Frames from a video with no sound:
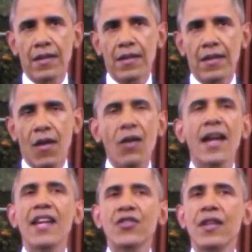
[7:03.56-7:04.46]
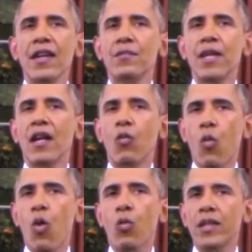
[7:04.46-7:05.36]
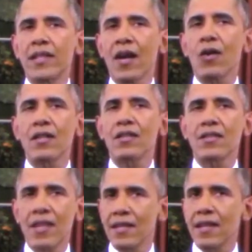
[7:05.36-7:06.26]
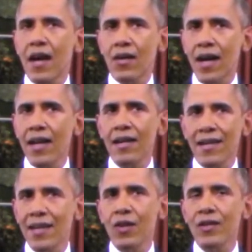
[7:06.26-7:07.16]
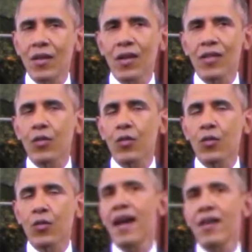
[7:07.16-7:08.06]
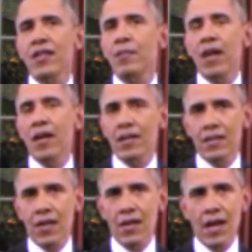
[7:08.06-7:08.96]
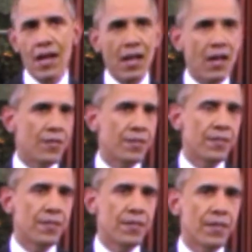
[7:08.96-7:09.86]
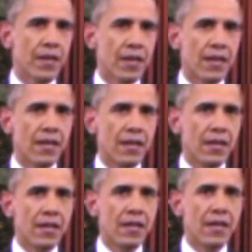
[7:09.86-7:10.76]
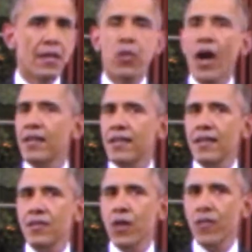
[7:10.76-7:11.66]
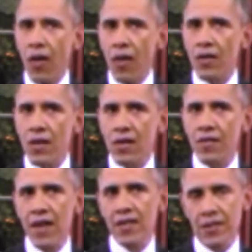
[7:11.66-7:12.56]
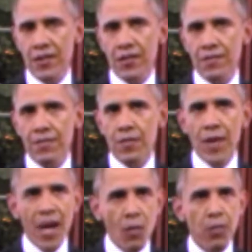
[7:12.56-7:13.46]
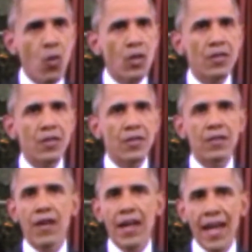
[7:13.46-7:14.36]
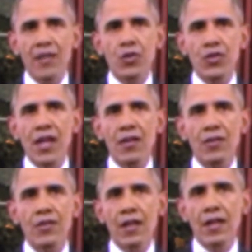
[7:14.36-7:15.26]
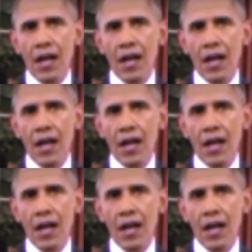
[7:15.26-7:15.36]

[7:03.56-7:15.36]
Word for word: Our nation has been at war with terrorists since Al Qaeda killed nearly 3,000 Americans on 9 11. In the process, we've hardened our defenses, from airports to financial centers to other.